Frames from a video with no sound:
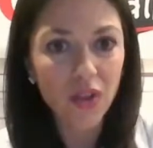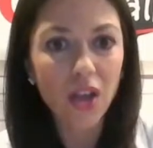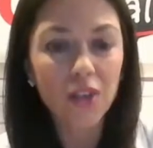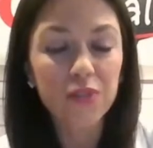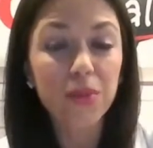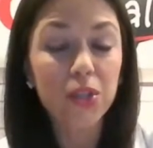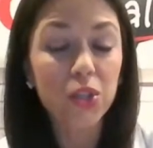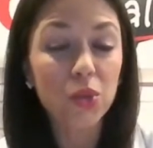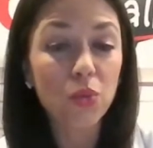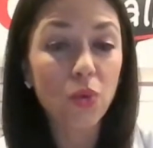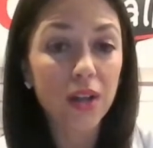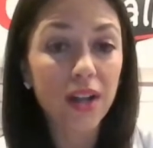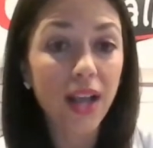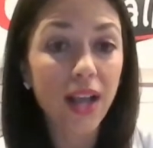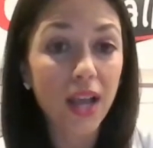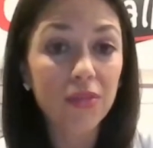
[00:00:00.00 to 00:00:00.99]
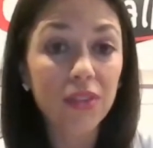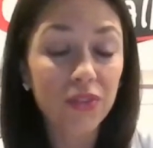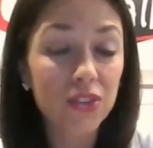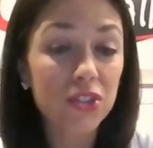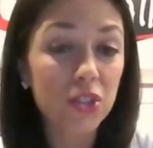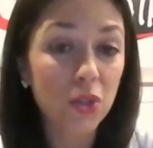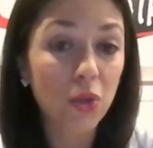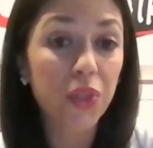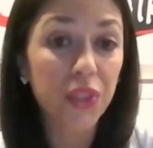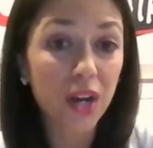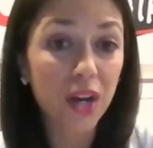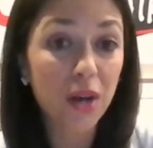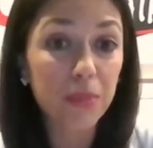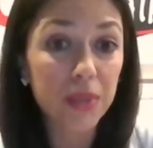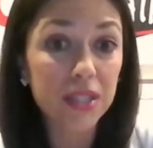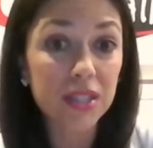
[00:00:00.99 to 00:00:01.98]
involved, but you want to have the physical
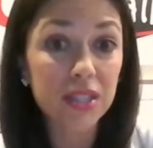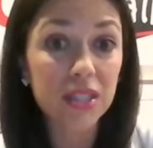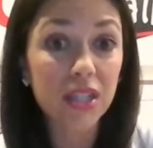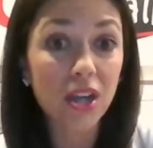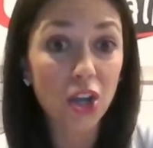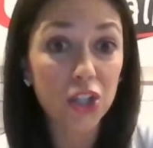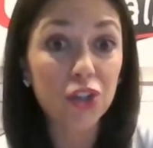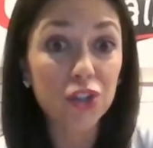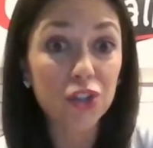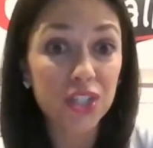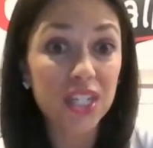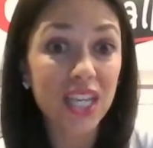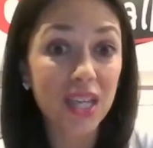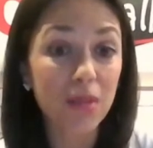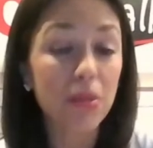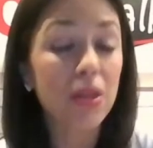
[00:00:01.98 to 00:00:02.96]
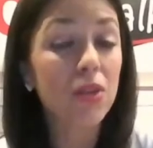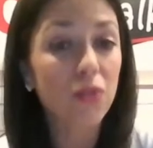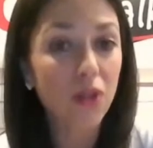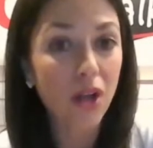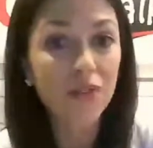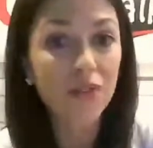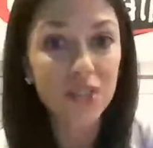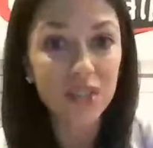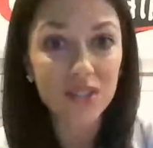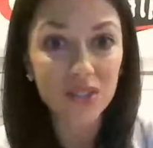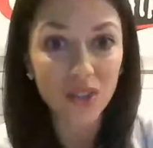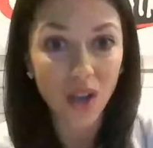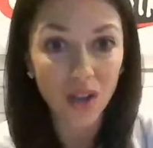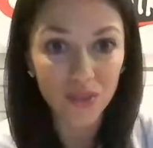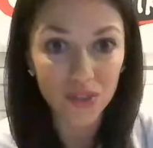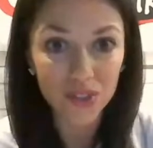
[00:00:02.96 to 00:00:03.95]
therapist on your team involved in this
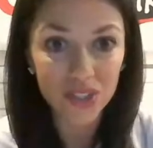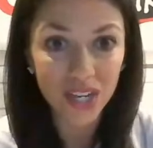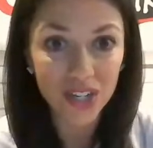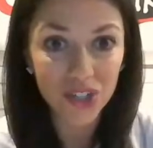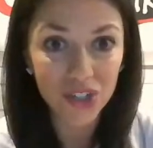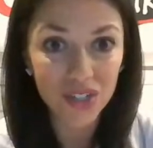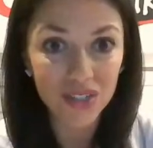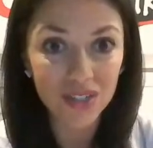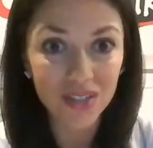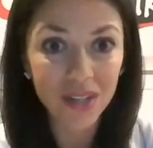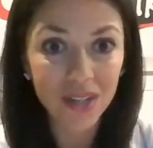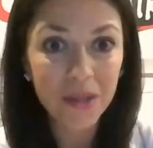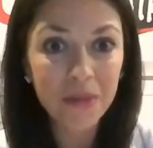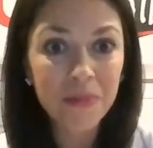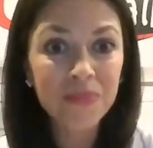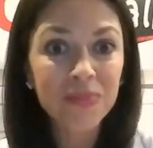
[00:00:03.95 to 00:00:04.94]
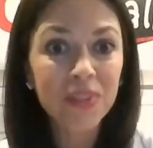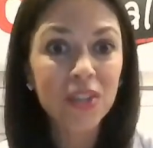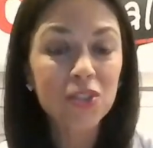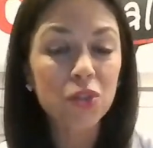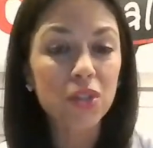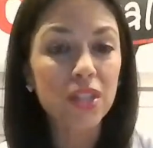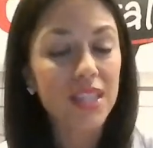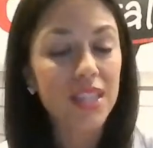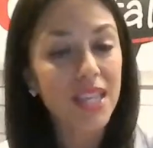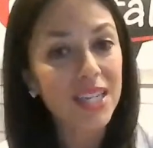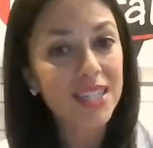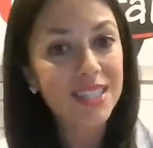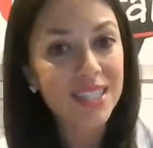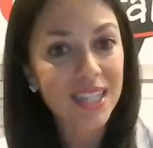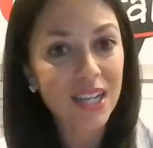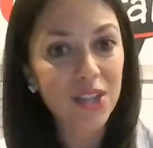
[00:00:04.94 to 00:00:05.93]
conversation so that they
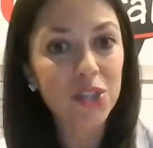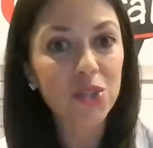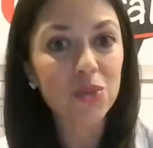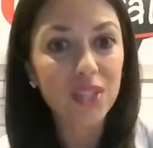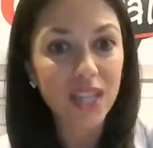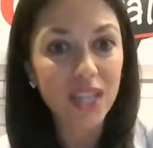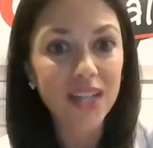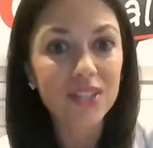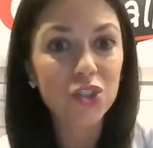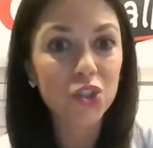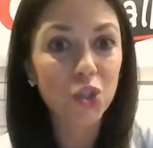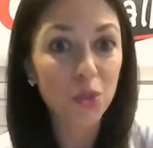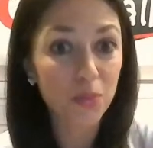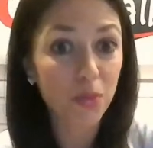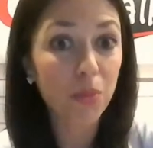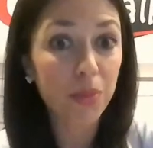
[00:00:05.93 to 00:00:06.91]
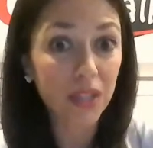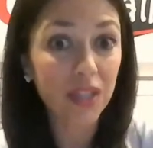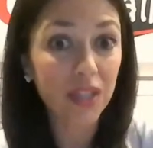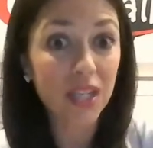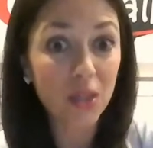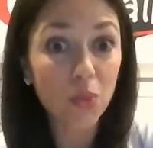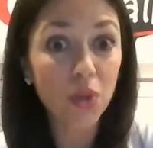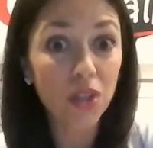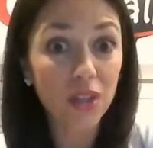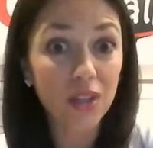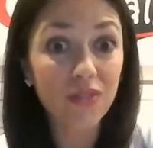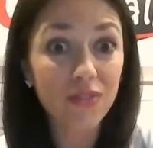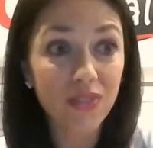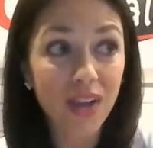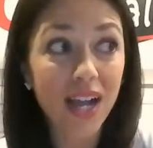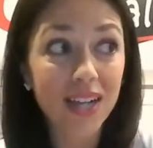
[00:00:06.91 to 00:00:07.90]
can tell you, yes, your mobility will
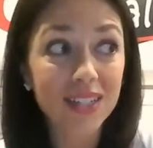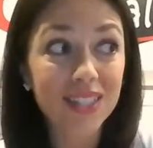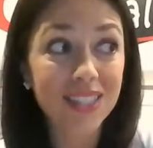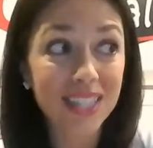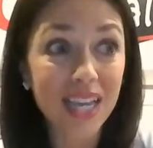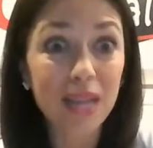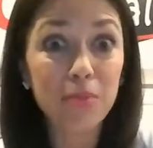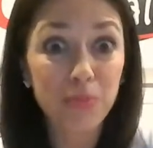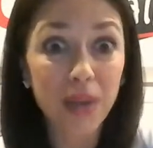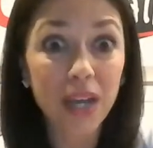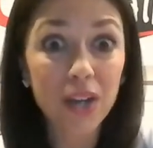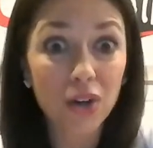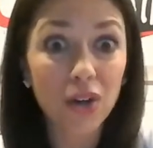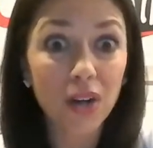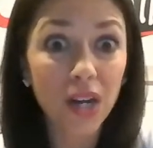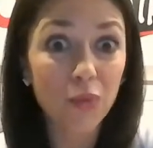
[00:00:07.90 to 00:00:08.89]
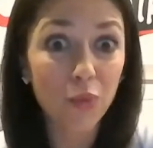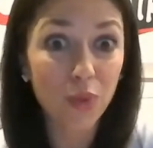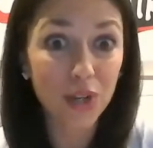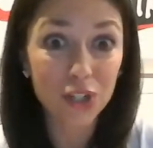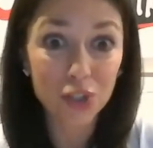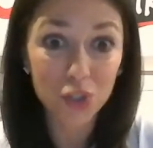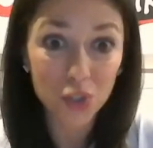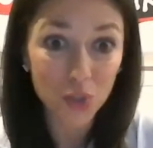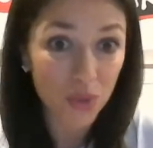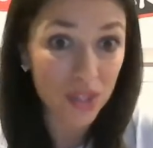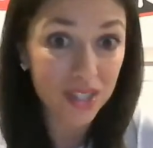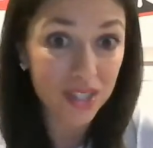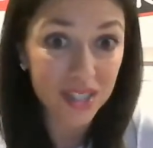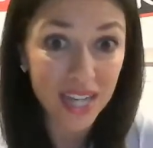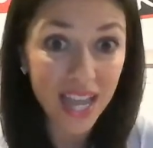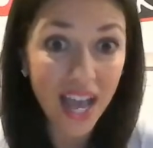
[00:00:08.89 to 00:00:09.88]
in fact get better if we just do
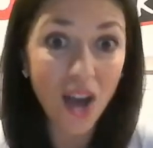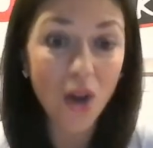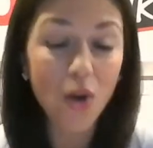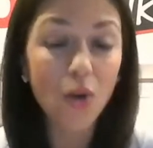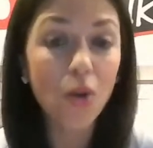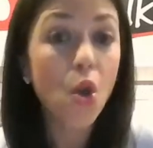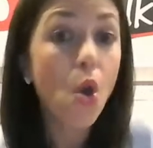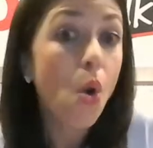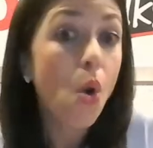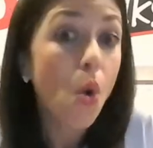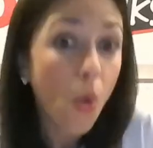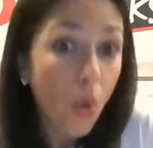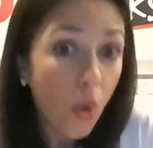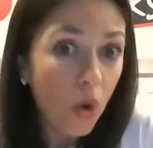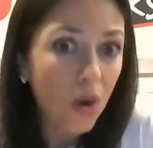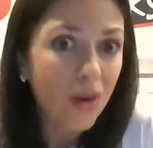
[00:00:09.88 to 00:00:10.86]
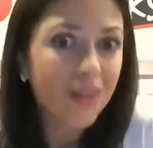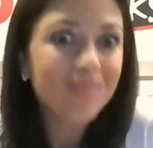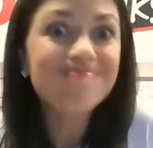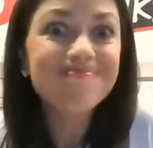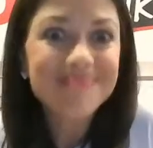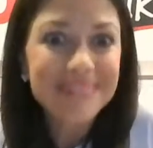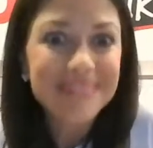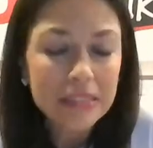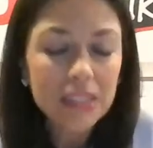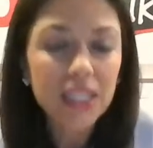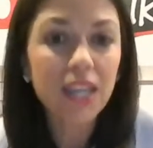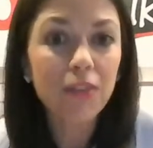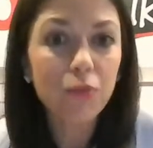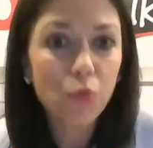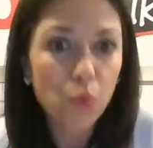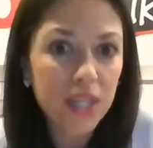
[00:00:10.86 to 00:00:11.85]
this now, or
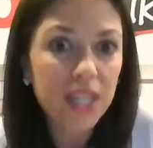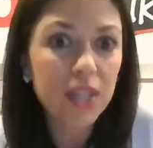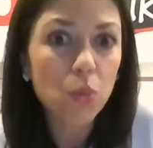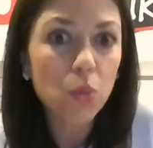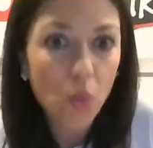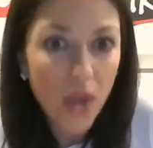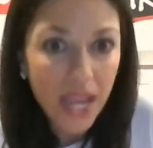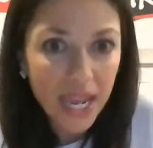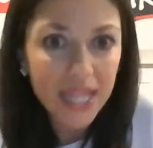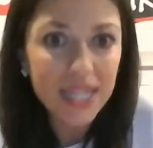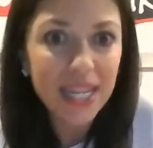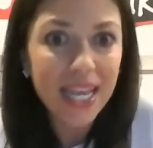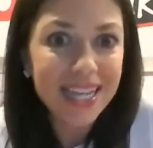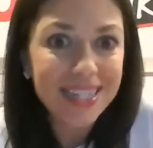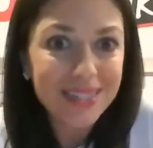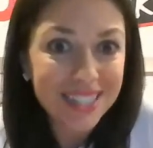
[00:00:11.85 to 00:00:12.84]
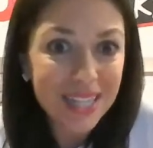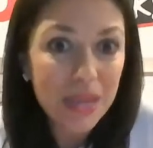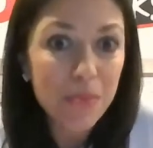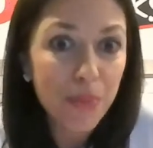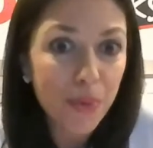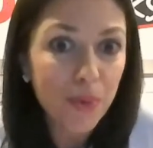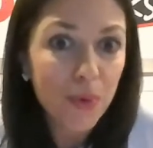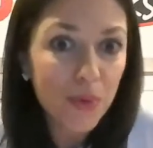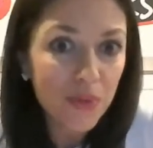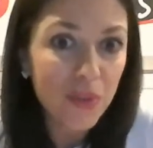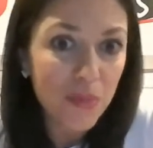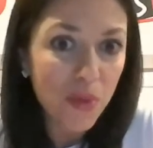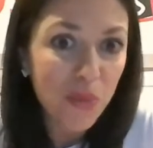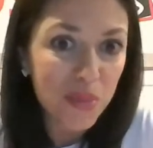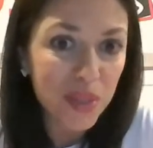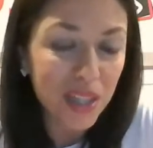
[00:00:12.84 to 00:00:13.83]
if we can wait and improve the
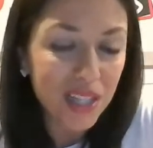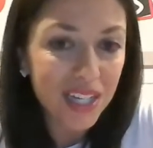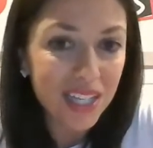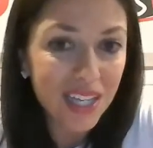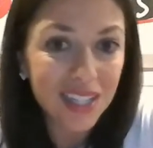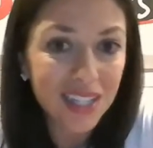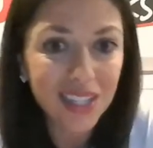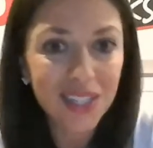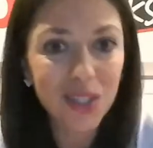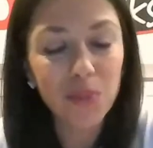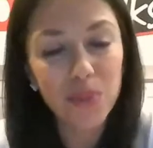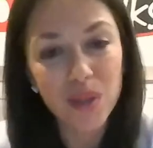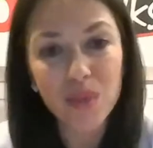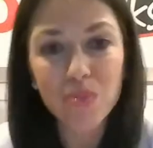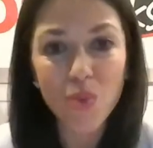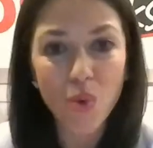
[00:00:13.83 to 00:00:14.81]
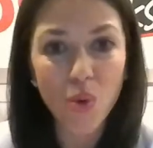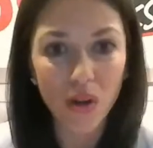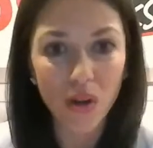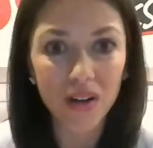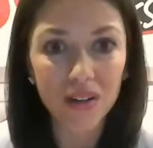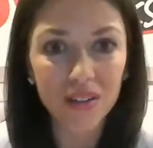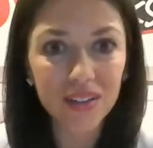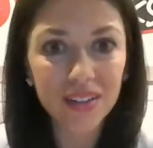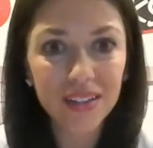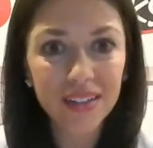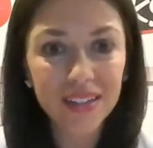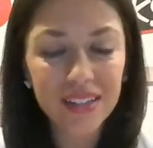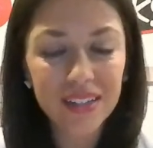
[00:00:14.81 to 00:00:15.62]
mobility a little bit more.